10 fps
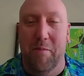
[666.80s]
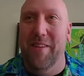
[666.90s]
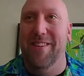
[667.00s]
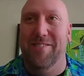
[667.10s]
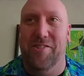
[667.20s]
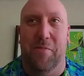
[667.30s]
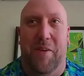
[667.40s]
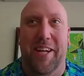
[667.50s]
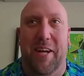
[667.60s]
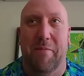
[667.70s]
a
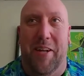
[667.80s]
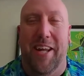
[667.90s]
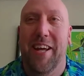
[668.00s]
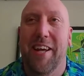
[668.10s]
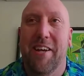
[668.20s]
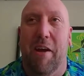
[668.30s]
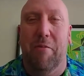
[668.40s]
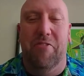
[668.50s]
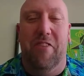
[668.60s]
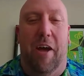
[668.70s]
shipping company that
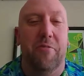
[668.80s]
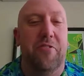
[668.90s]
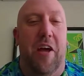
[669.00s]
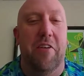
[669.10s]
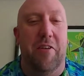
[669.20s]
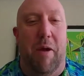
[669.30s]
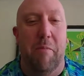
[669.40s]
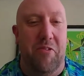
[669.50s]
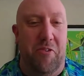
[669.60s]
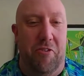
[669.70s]
was downsizing my
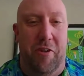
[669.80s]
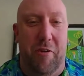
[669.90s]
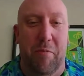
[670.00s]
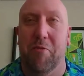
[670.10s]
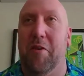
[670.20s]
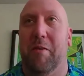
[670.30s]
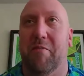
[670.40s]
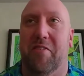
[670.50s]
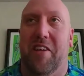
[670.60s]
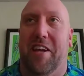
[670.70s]
position and moving them
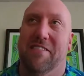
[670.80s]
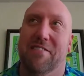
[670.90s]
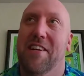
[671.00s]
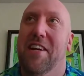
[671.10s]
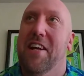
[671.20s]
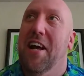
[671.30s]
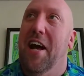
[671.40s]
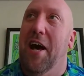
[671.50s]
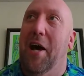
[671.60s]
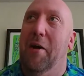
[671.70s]
to Texas.
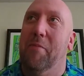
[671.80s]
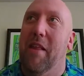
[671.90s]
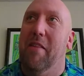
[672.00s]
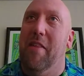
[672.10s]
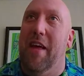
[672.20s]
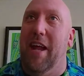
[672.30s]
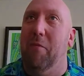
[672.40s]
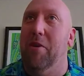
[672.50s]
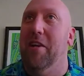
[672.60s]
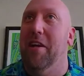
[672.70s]
Um, that I
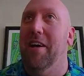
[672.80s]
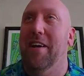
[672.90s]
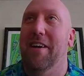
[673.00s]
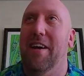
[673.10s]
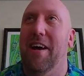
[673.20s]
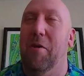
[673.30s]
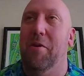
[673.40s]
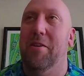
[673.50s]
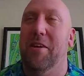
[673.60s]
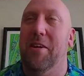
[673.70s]
would uh, I
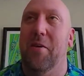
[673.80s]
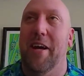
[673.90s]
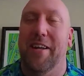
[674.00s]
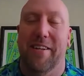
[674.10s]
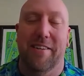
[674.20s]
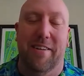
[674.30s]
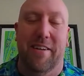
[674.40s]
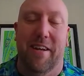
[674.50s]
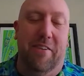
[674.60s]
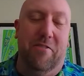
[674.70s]
would uh, go ahead and
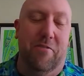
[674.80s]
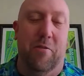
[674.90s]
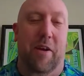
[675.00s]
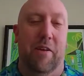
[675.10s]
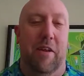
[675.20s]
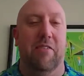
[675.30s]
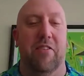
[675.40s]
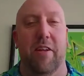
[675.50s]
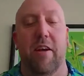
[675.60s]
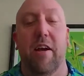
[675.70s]
uh, I, so I, I,
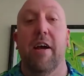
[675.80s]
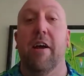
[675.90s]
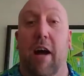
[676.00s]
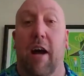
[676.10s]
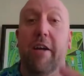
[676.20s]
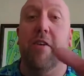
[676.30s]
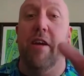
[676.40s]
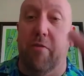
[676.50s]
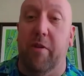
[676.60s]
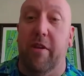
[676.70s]
said here I'll give you
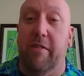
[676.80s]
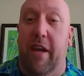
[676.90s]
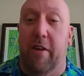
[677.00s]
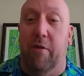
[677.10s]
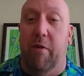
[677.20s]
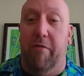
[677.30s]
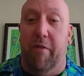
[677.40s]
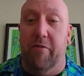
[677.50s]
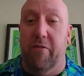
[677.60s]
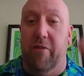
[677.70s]
guys a really dated
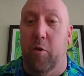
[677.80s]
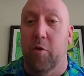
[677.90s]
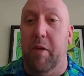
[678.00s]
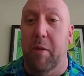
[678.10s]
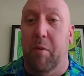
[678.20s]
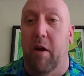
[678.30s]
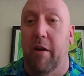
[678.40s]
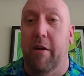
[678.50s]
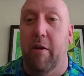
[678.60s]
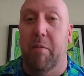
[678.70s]
reference. There's some old people on
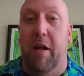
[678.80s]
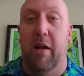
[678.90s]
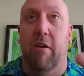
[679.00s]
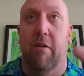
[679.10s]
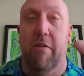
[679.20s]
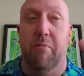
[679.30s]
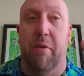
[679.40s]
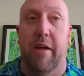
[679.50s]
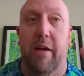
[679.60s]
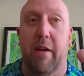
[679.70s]
here, but I call this my uh,